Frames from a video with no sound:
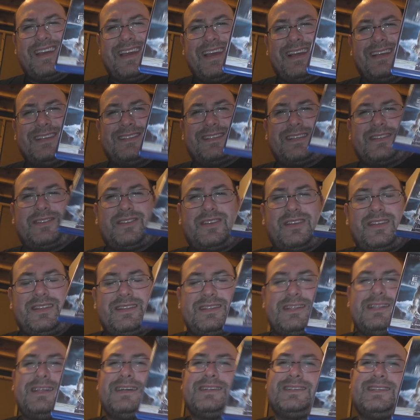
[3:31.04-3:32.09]
Kings, the
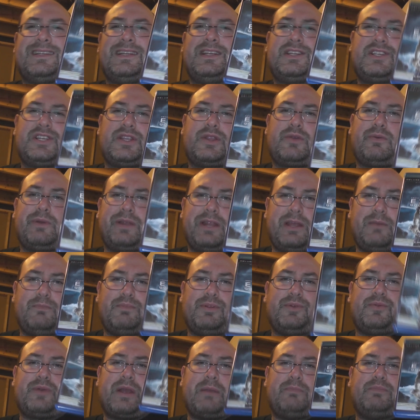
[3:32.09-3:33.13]
deluxe edition 3D
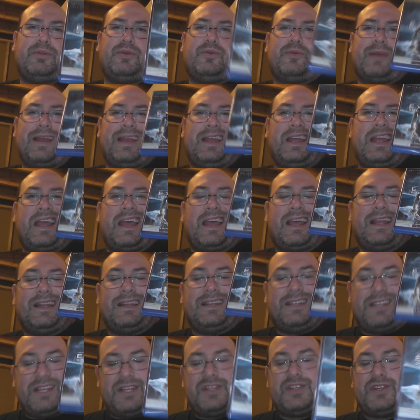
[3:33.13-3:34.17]
Blu-ray, Blu-ray
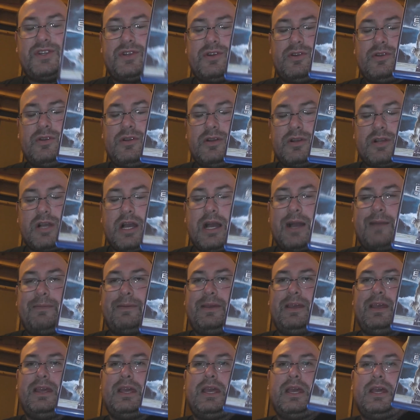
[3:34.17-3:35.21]
digital
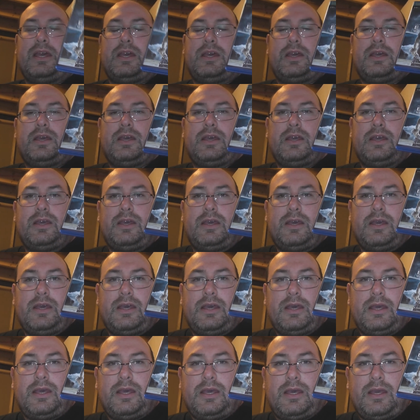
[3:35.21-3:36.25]
copy
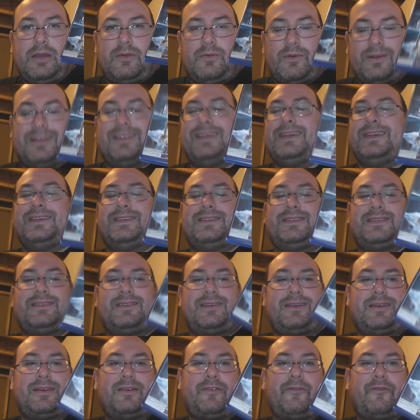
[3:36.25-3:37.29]

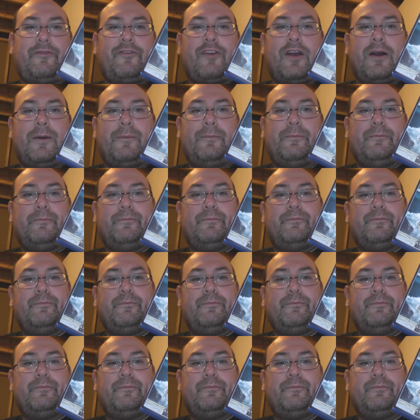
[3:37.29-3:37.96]
release from